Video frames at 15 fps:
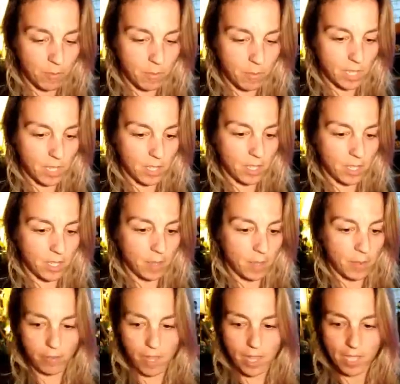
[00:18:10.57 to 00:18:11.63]
a little bit
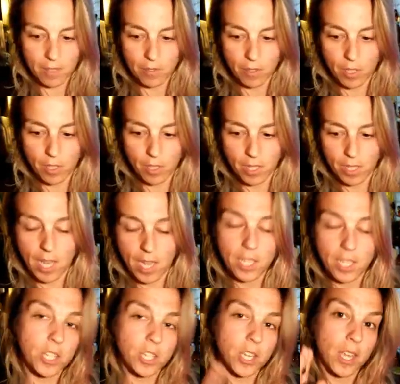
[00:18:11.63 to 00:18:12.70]
flexible in that and
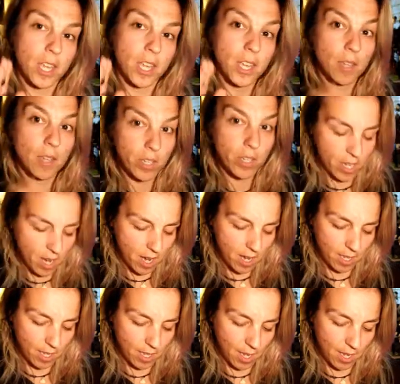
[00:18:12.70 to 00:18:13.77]
check in with your guides
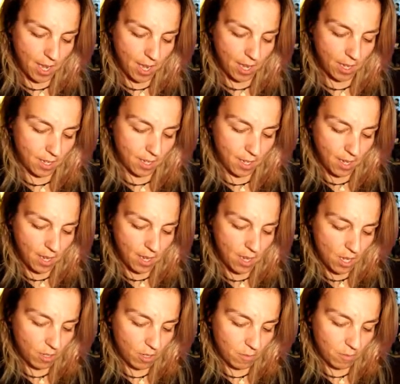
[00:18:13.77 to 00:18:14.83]
again to
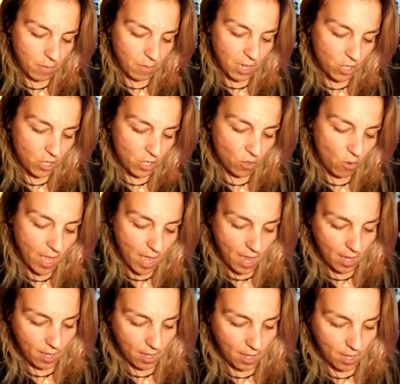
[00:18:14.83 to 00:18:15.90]
make sure that
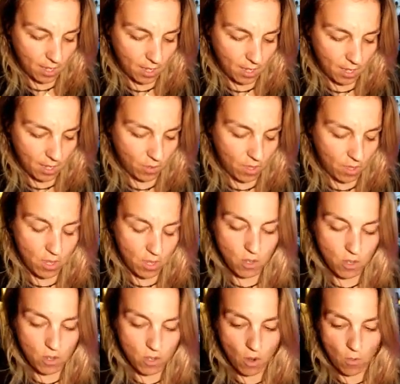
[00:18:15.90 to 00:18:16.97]
you know
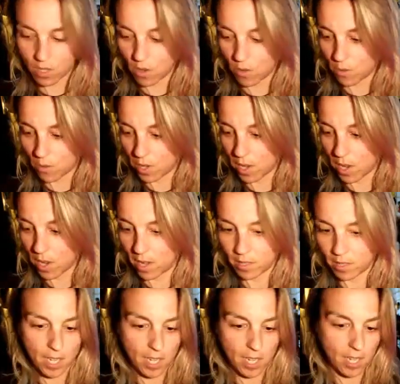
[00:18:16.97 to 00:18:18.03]
what's going on, because they
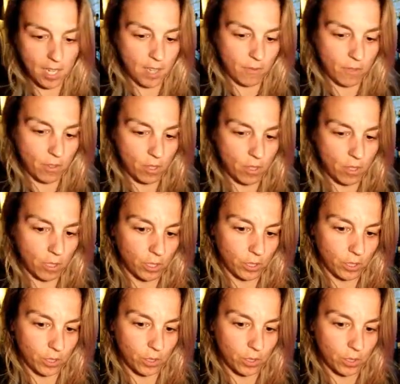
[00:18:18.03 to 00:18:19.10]
can give you little
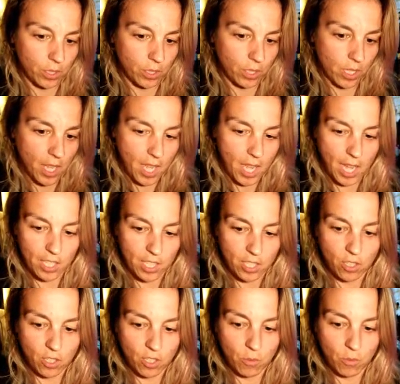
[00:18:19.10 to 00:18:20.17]
clues as to
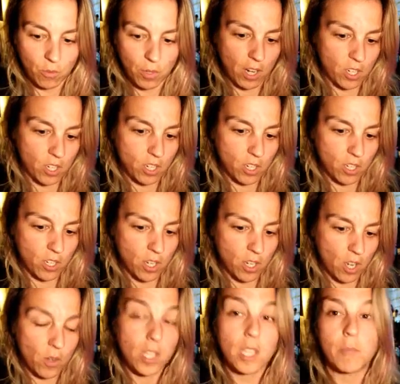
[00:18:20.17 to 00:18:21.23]
which direction to go.
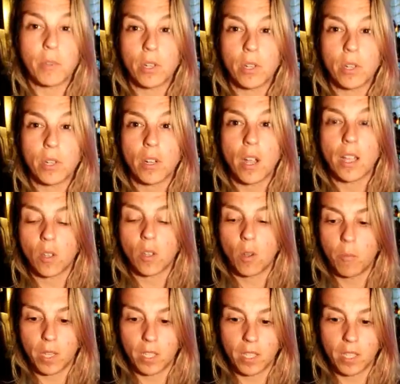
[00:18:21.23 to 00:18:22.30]
Keep your eyes
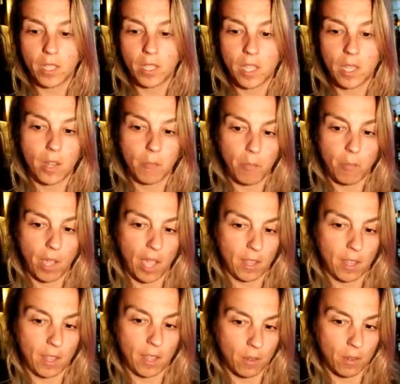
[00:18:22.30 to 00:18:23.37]
open, keep your empathic
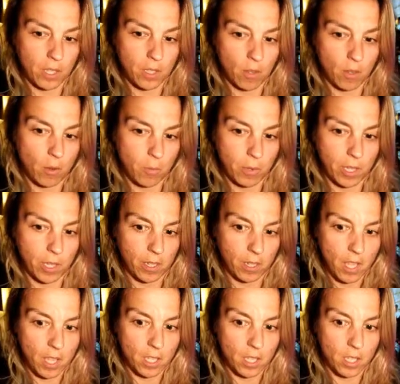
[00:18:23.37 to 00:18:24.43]
ways open.
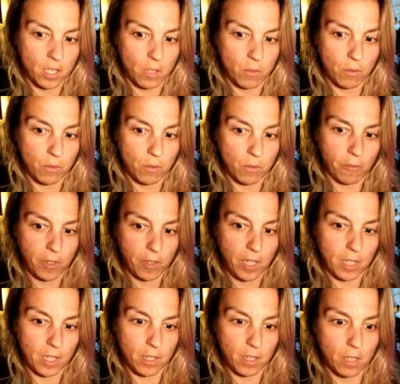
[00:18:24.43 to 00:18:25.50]
You will
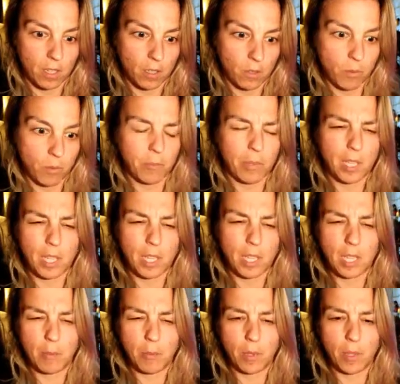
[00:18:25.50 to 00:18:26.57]
feel when people
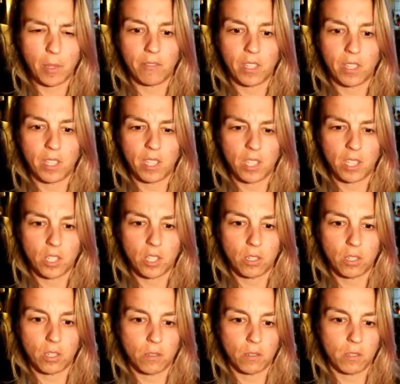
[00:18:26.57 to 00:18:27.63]
have issues.
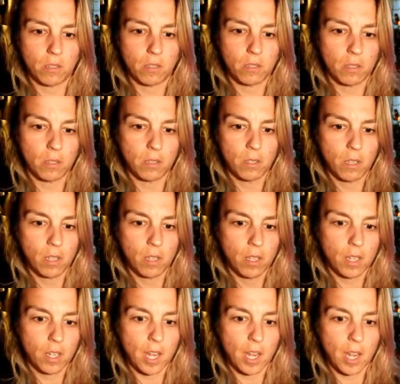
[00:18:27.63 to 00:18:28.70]

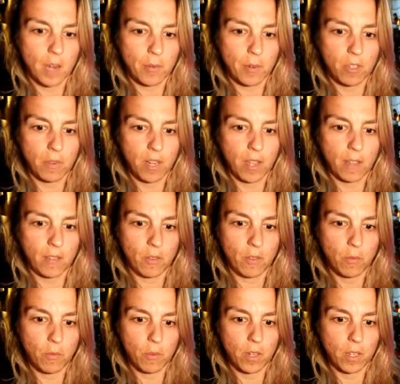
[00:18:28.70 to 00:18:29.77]
Capricorns, you might have to work a
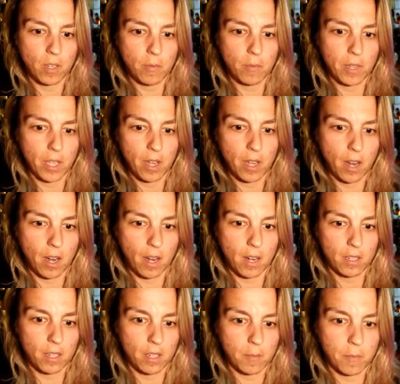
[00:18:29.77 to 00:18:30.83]
little bit harder
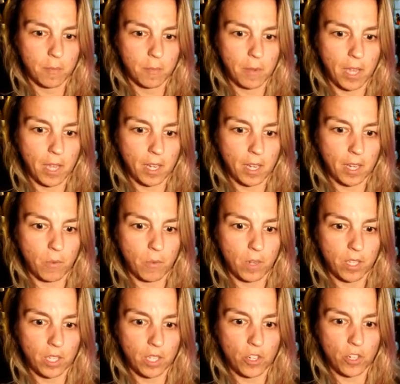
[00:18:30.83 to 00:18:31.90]
depending on what's in your
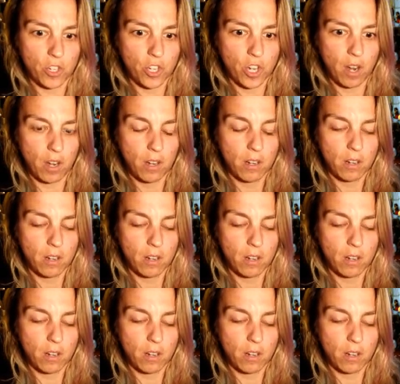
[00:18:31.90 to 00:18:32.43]
chart.